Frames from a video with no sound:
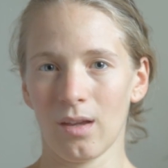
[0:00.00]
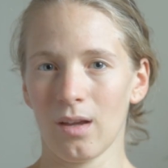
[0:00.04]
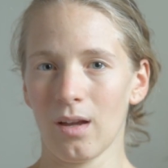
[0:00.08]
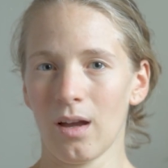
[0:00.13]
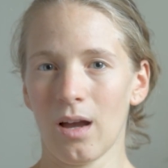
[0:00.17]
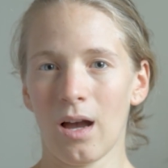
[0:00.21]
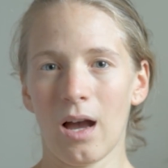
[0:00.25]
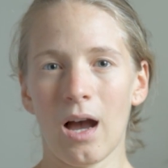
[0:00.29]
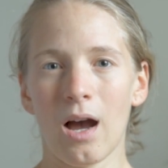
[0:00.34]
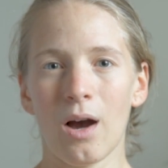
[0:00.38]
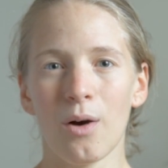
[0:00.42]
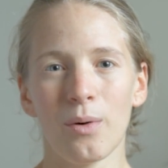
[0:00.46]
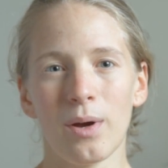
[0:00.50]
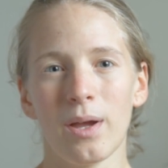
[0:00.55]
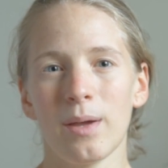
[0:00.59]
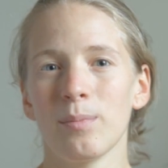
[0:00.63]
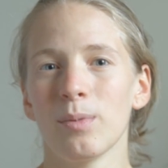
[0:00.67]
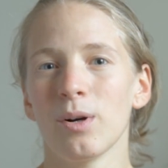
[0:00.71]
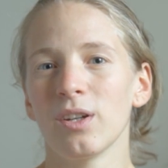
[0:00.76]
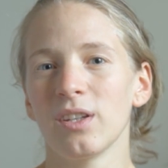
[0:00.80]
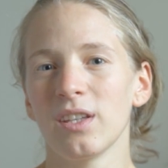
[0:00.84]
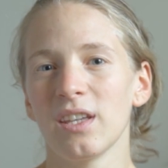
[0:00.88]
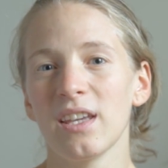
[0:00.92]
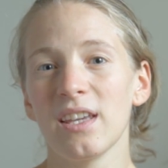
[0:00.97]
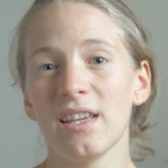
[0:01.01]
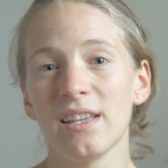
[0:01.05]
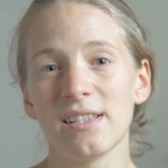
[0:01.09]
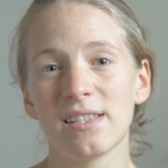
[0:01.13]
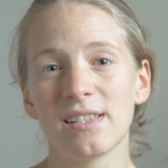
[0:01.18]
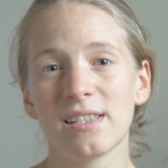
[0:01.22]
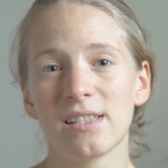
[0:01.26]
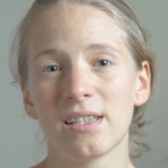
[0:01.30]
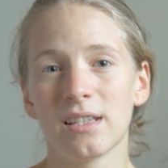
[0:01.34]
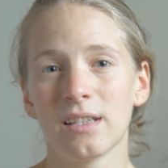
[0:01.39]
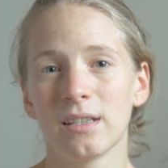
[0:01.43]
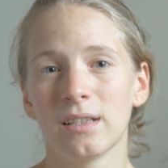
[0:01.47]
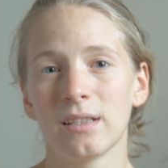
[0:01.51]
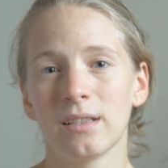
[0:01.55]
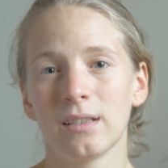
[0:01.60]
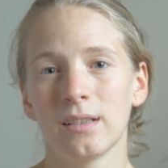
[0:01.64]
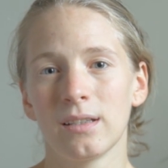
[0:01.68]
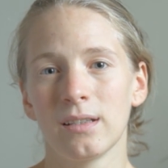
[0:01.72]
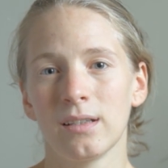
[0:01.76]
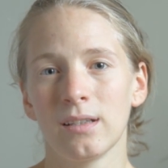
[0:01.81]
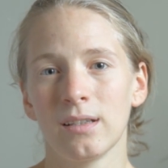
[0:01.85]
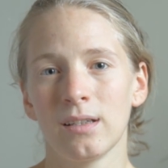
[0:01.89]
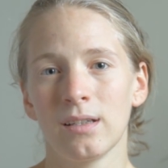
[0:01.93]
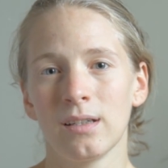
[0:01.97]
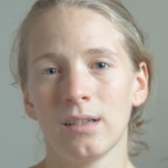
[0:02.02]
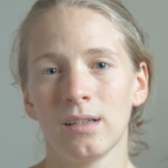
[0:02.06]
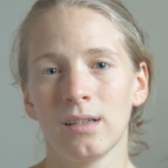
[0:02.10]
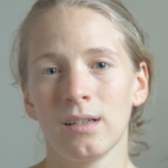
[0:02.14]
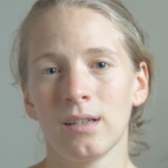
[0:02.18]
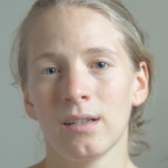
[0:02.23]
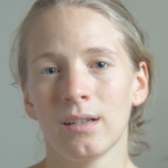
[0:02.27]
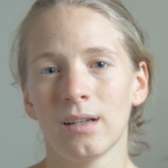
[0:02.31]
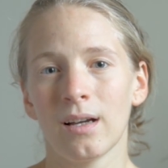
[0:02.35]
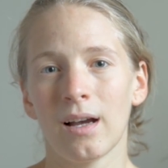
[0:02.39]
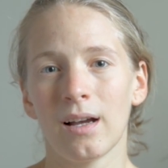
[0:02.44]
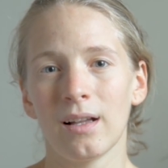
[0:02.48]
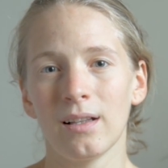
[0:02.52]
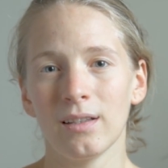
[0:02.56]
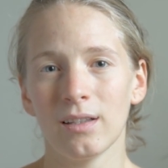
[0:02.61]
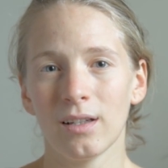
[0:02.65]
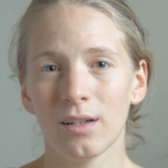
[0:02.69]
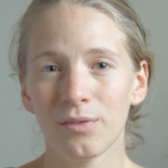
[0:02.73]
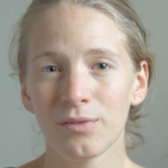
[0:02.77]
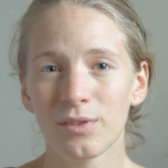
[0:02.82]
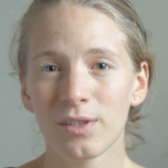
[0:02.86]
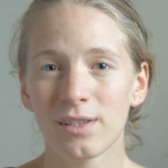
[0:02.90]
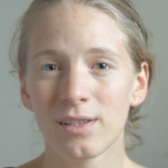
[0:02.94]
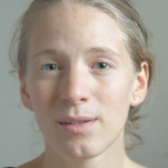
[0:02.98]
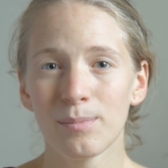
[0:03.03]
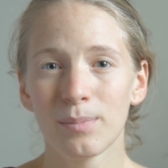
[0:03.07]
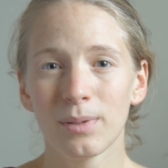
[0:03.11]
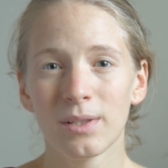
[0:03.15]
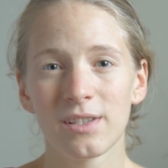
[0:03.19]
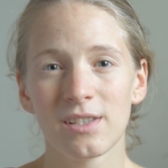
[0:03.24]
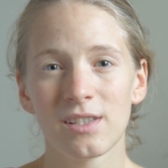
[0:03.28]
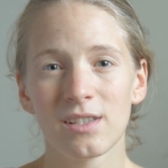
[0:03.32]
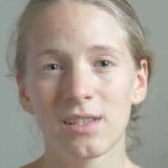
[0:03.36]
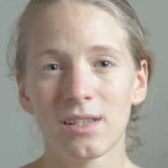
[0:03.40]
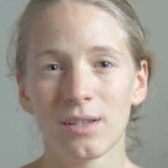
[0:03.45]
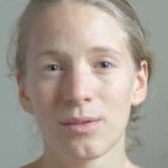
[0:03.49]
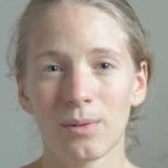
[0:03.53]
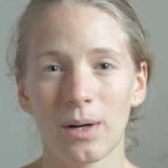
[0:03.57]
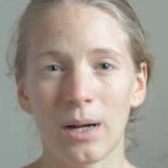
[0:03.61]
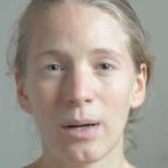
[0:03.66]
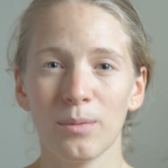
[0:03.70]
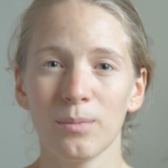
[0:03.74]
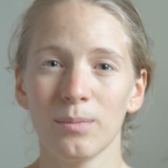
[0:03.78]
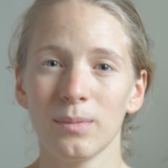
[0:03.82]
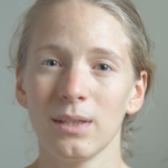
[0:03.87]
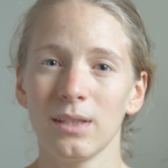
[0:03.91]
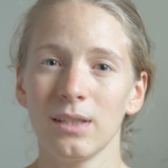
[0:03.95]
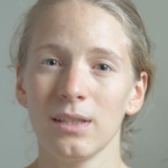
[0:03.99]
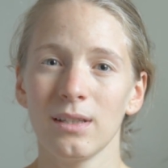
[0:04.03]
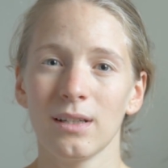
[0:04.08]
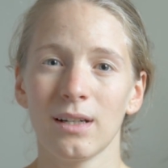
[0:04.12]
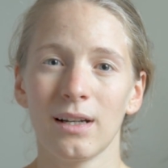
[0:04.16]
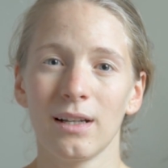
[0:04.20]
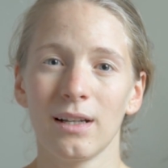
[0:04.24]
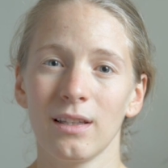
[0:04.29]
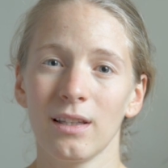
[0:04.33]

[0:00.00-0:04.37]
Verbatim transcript: how a body is I love the simplicity around me,